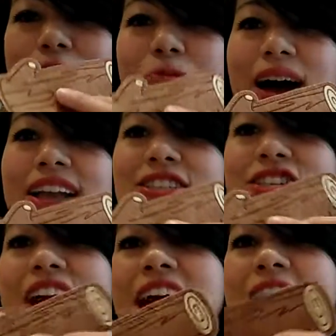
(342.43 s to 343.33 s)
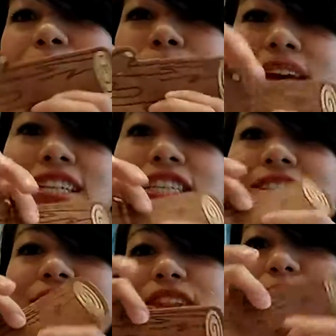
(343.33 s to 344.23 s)
One jump
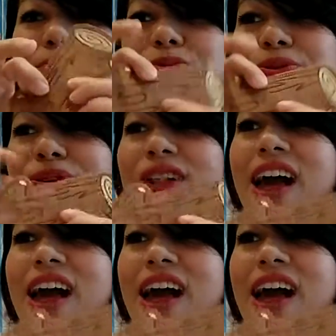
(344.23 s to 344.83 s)
into the pool,